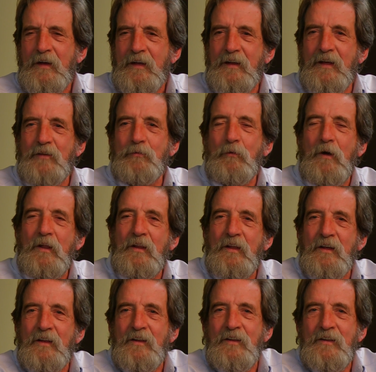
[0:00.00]
And that's why,
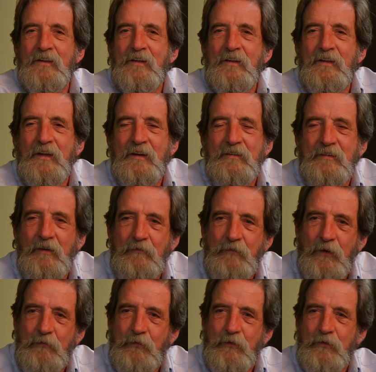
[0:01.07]
uh, like, some
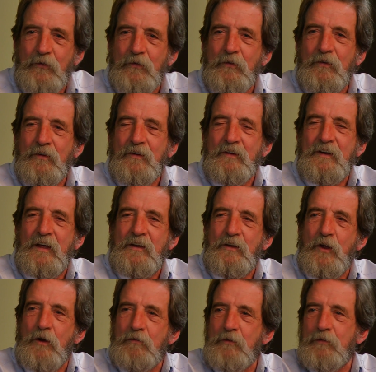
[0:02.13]
people get
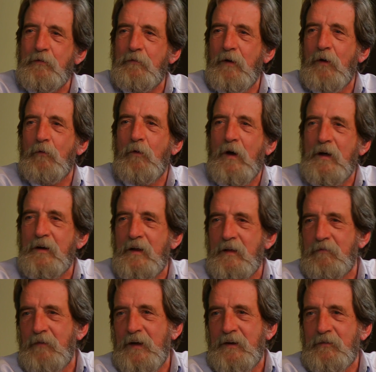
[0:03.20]
nervous about why
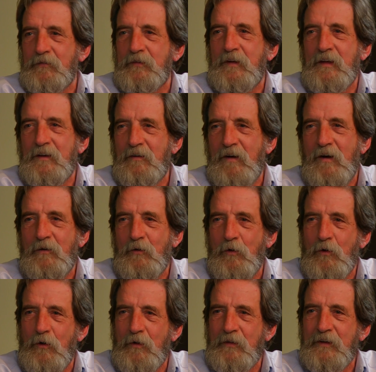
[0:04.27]
they make them say they're
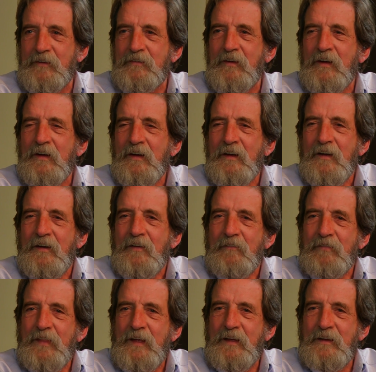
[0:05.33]
alcoholics.
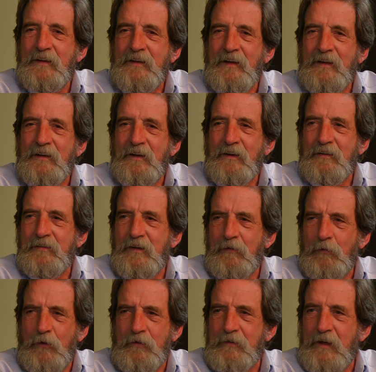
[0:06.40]
And, and they say,
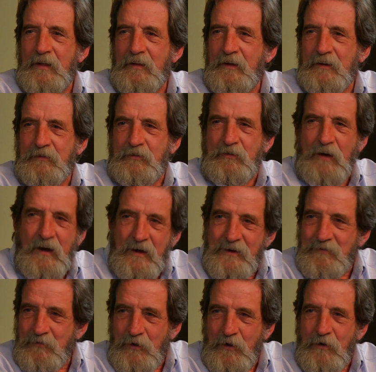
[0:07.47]
well, is that like
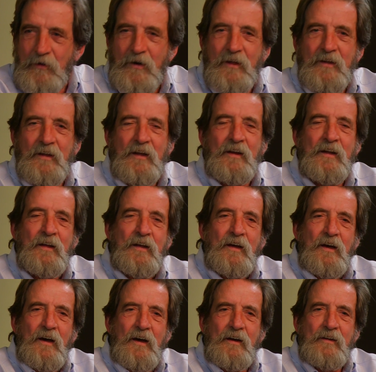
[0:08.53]
shame, you know? And I,
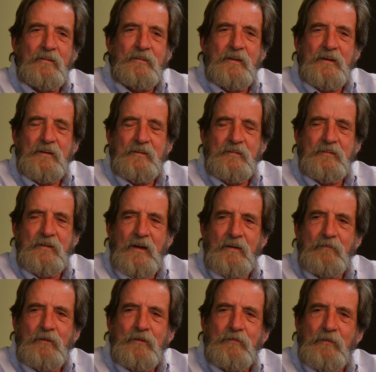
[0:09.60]
I, I don't think it's
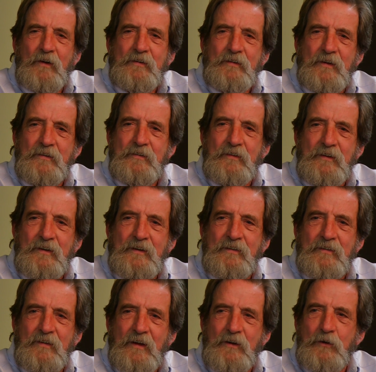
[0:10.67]
shame as much as
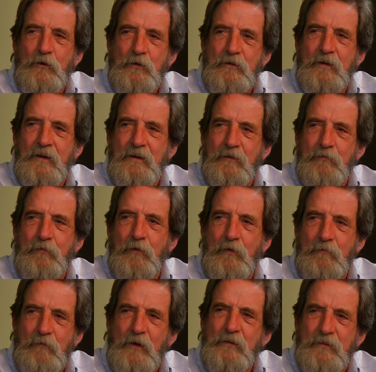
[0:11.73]
it's like your ticket for
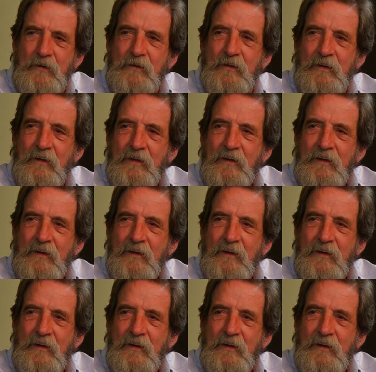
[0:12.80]
a mission.